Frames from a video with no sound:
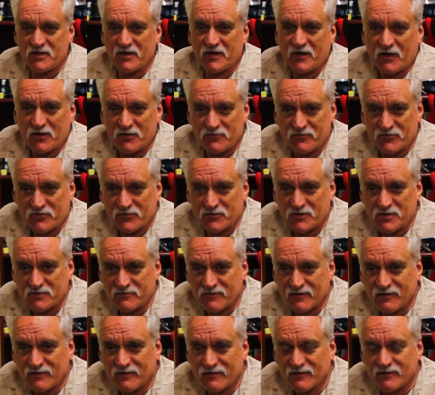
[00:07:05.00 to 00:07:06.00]
to go
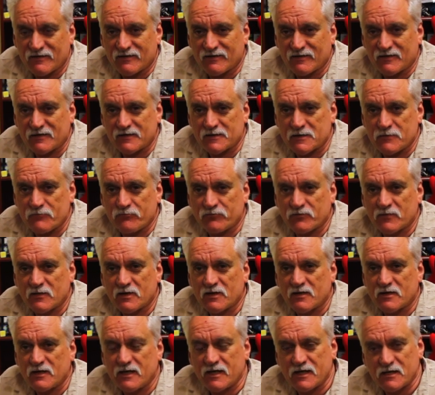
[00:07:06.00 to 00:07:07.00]
forever.
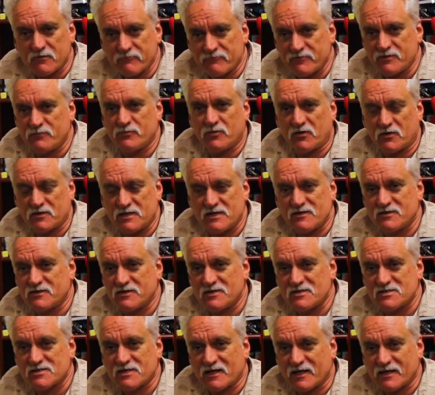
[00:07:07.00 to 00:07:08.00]
Everybody
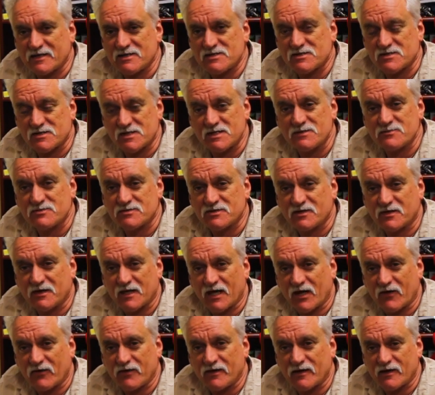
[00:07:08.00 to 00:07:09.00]
these days seems to
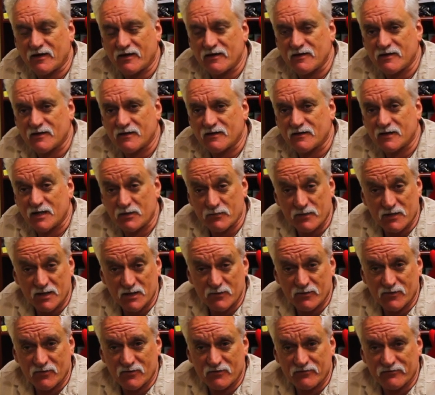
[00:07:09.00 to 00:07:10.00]
carry a
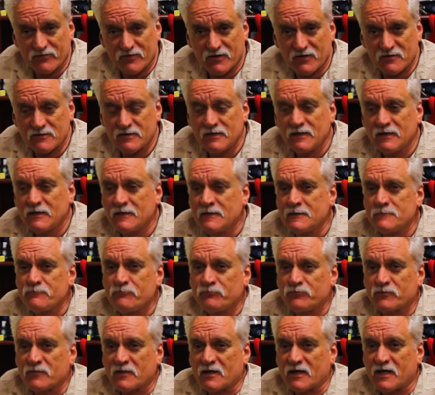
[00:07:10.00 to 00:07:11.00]
mobile phone,
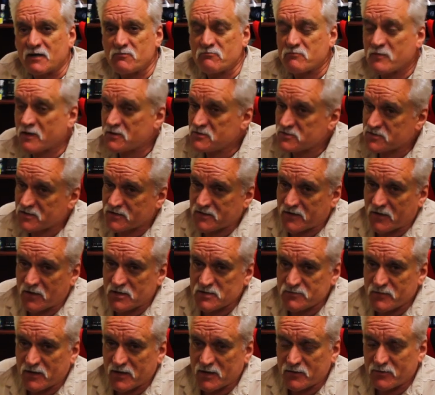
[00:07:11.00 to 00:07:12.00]
and most of
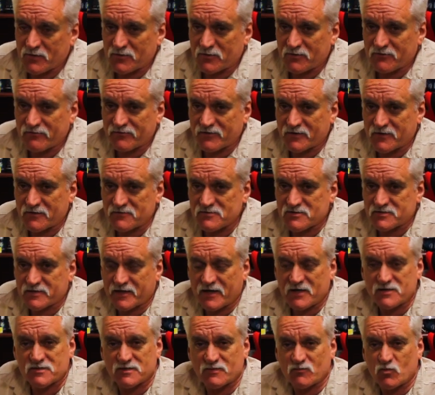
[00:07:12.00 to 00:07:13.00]
those mobile phones
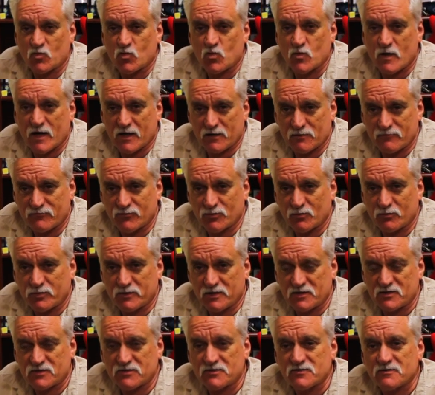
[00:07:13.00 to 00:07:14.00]
take some wonderful
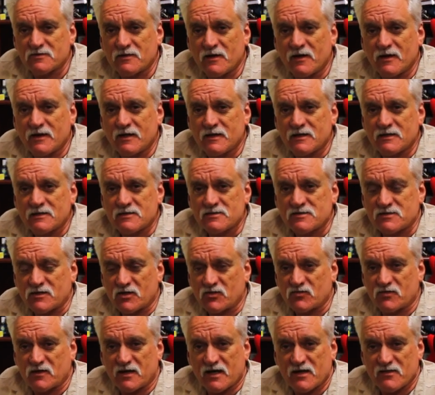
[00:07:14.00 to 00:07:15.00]
pictures.
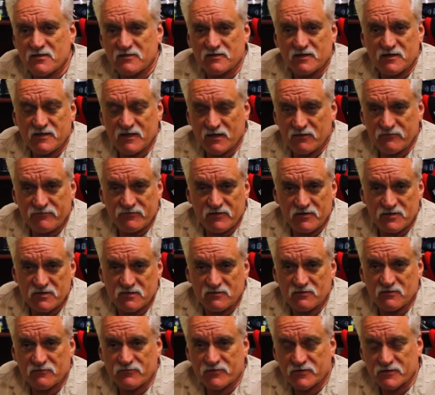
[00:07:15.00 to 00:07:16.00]
So rather than a dead fish
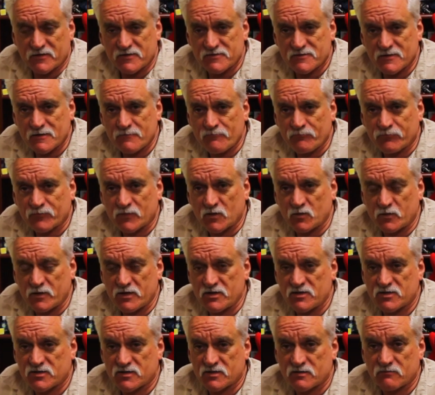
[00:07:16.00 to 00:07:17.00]
in the freezer,
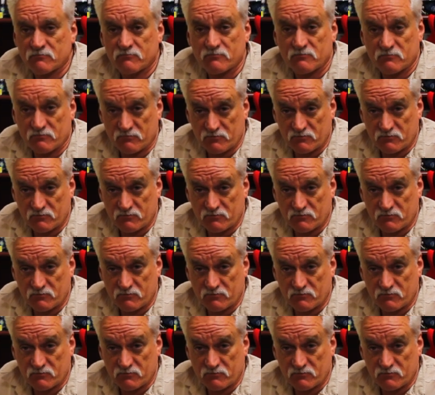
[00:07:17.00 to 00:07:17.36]
which